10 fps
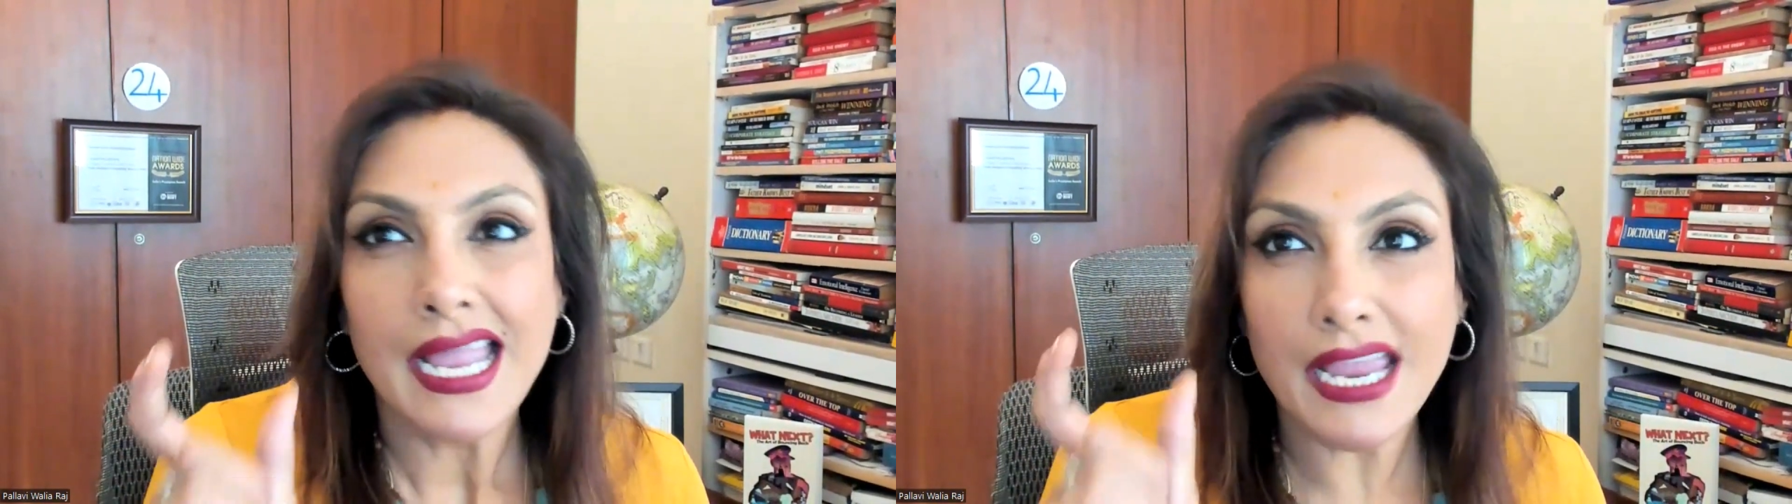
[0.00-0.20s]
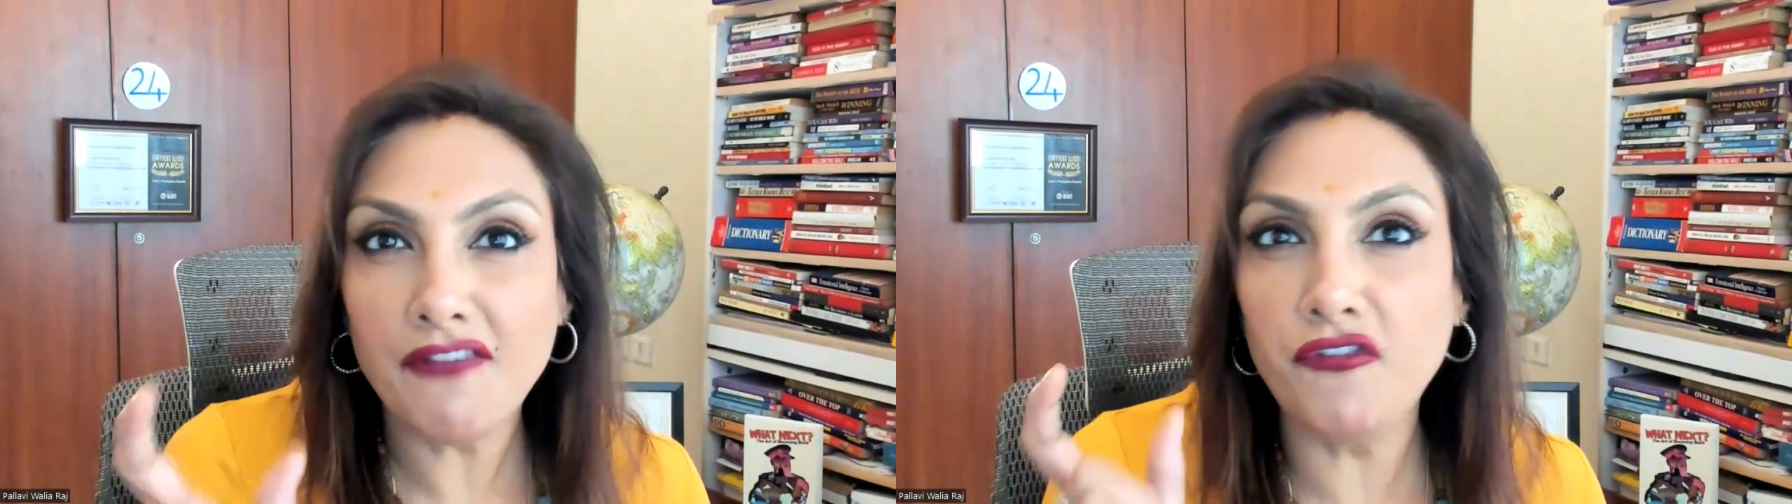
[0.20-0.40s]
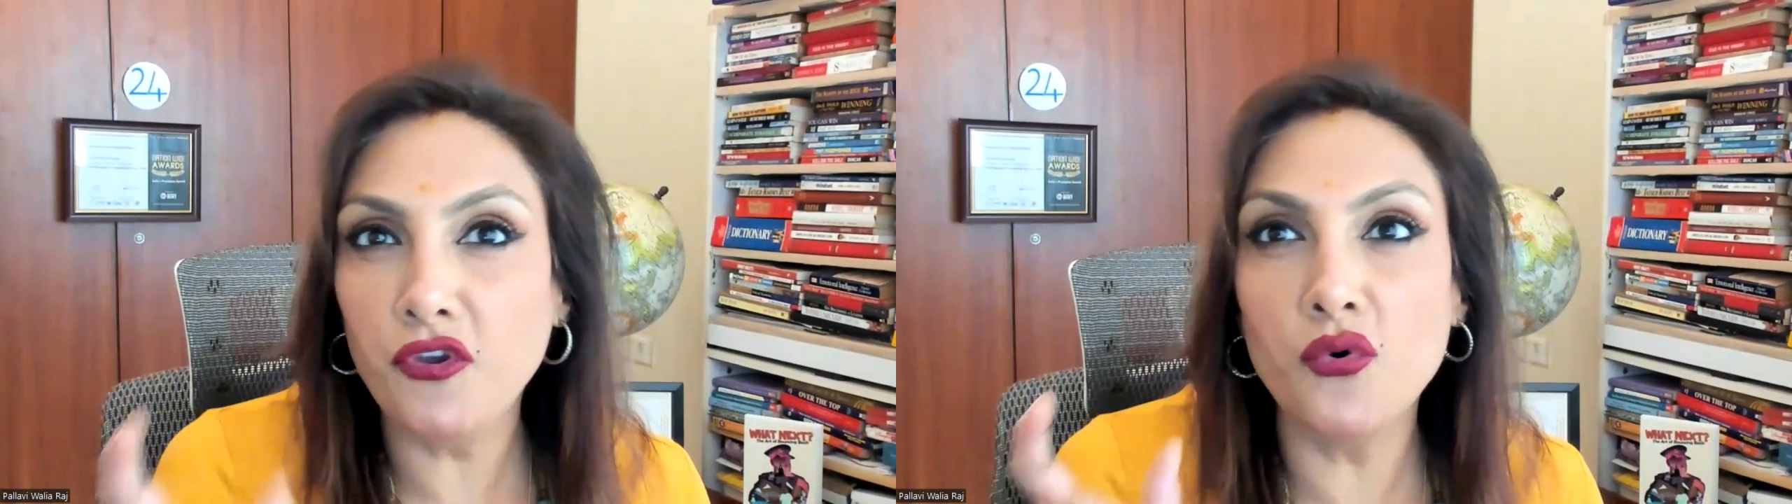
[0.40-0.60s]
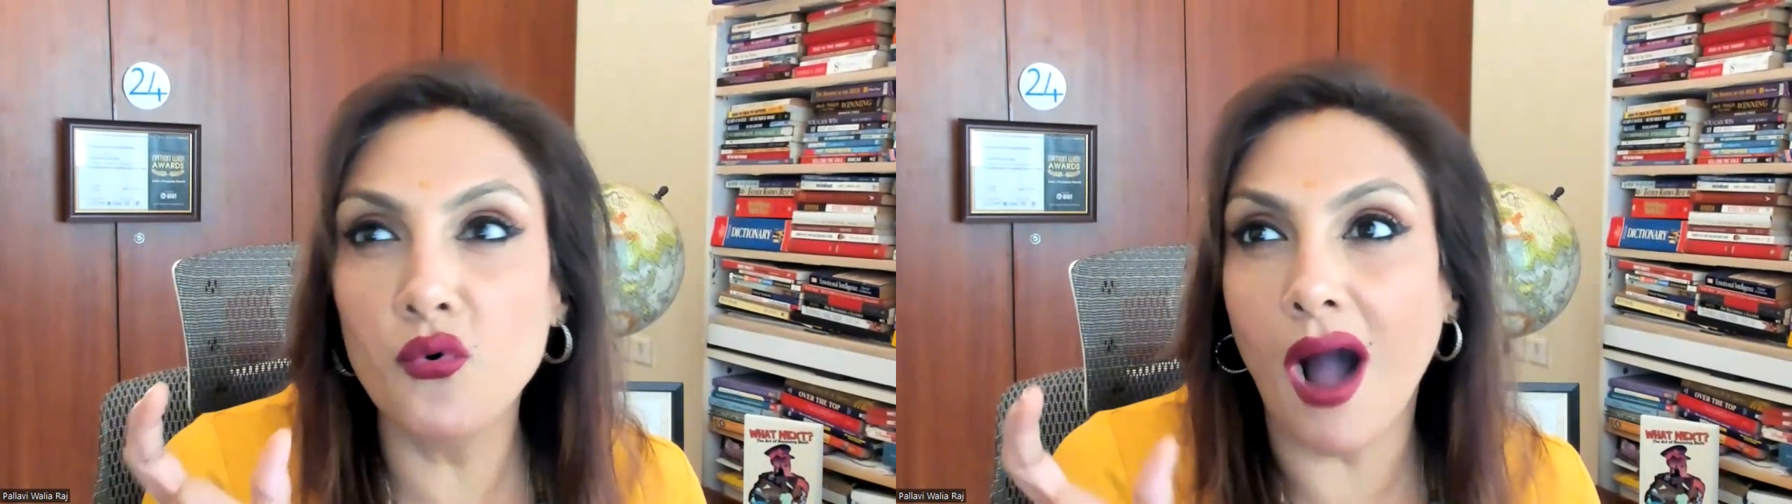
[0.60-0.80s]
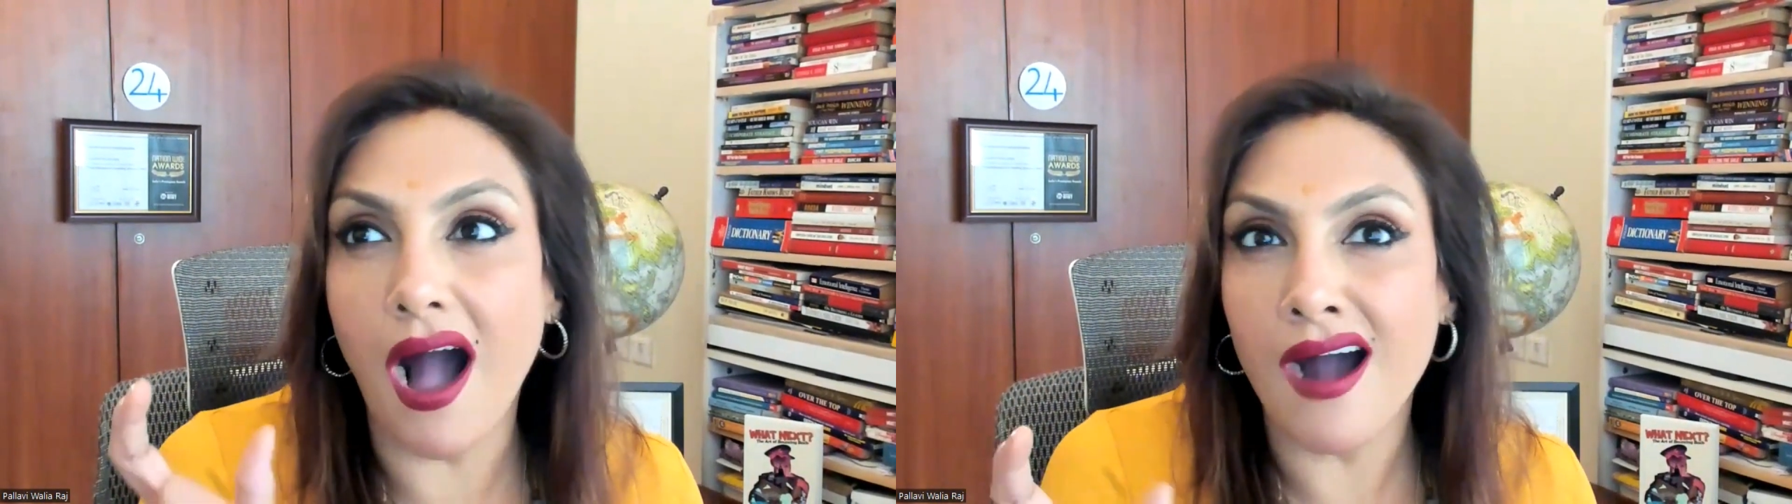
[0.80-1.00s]
if
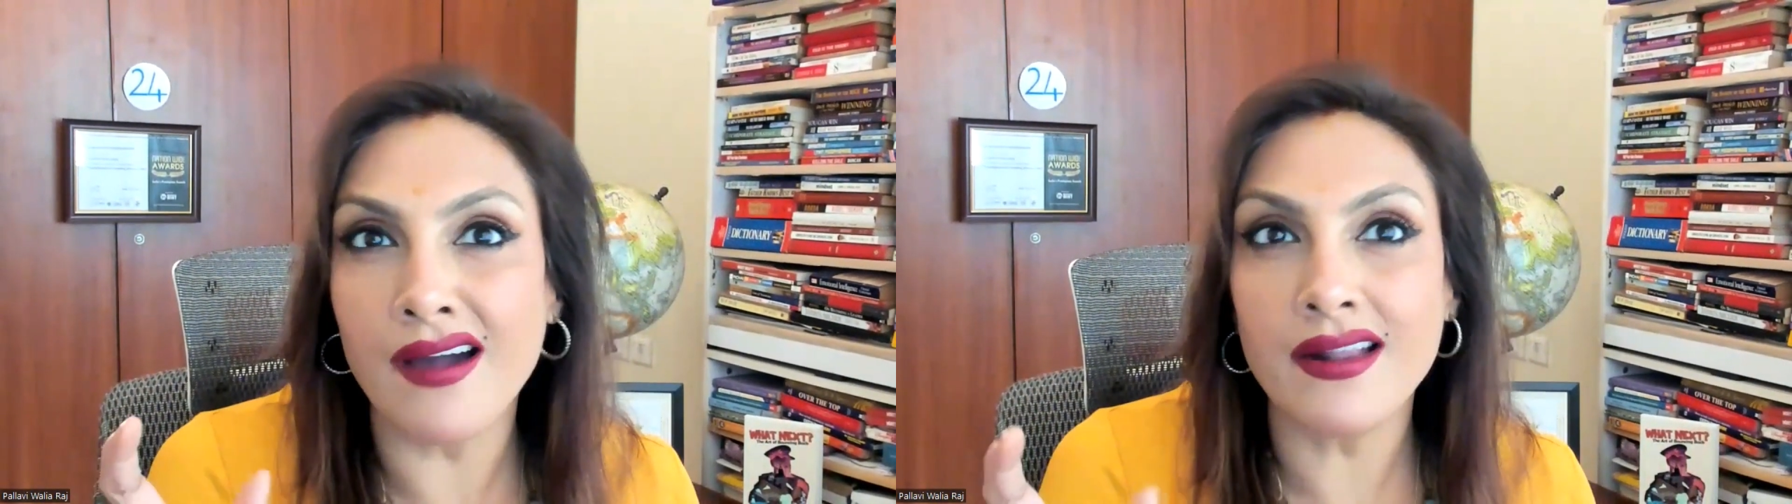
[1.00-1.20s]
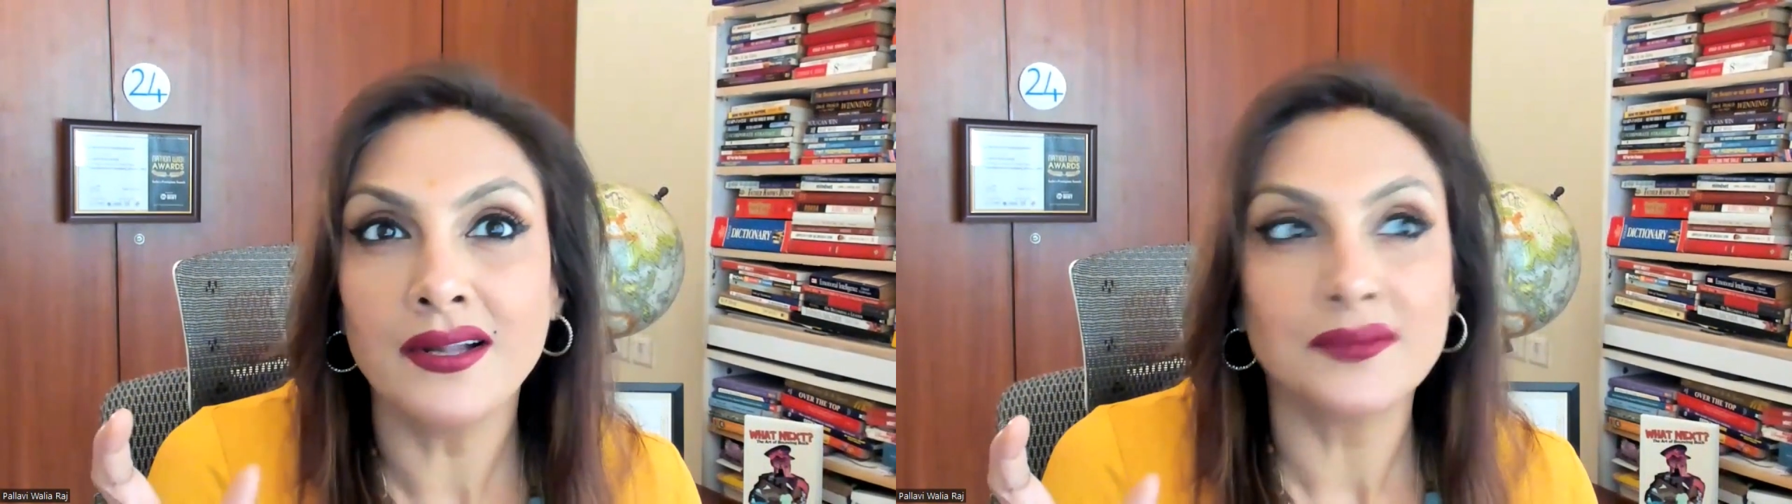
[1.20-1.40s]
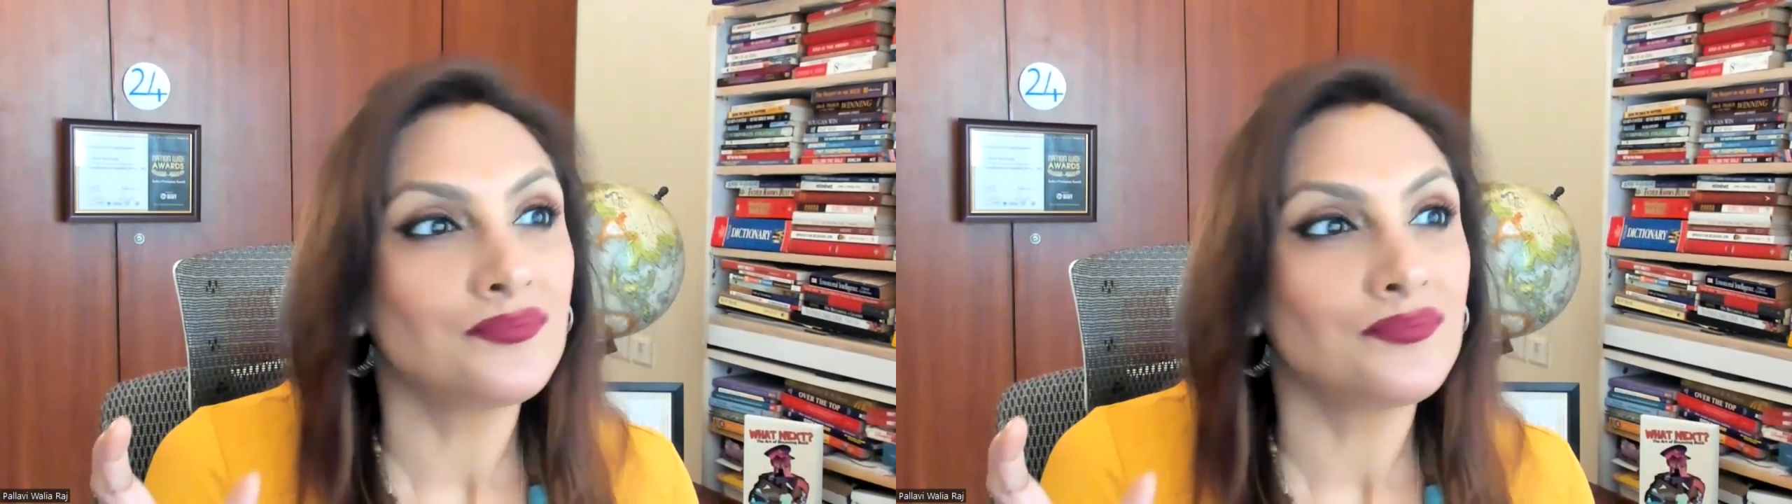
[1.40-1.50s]
you are